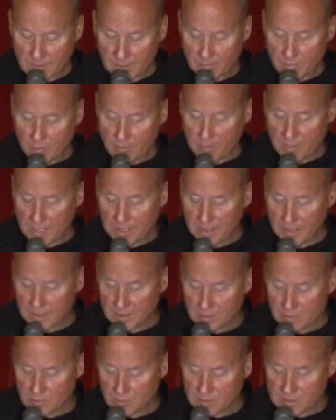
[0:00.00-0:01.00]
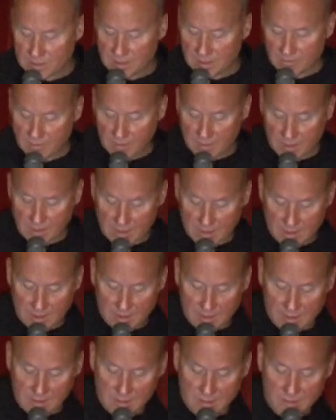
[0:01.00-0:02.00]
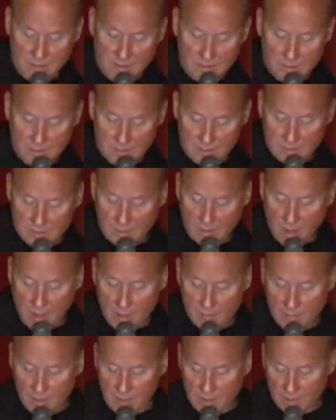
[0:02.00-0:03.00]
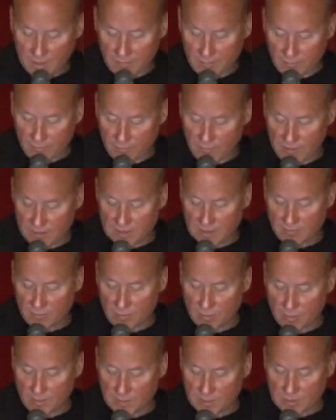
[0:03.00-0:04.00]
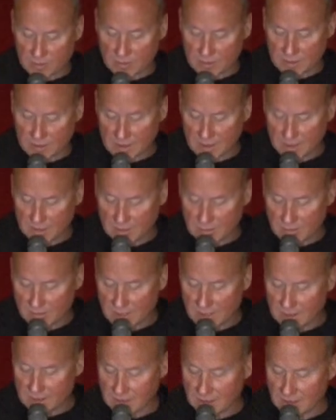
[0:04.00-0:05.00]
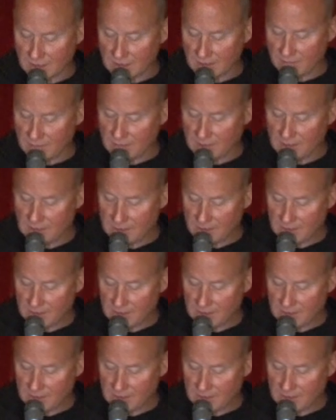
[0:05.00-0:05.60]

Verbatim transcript: Pope Benedict was giving a homily on the Feast of Corpus Christi in 2011.